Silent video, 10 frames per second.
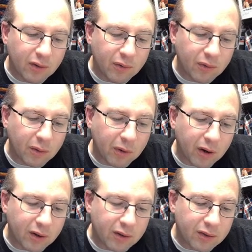One of
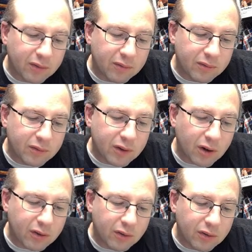my
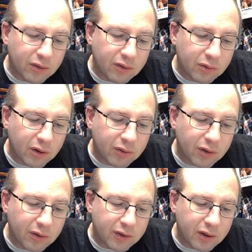cartoons I used to watch
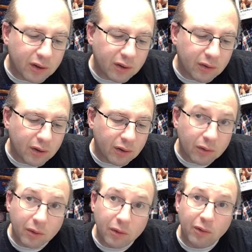when I was a kid. There we go.
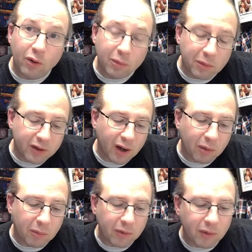I don't know if I'm in the camera,
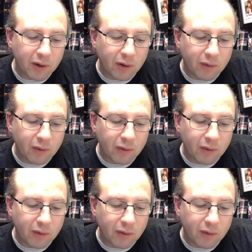but there we go.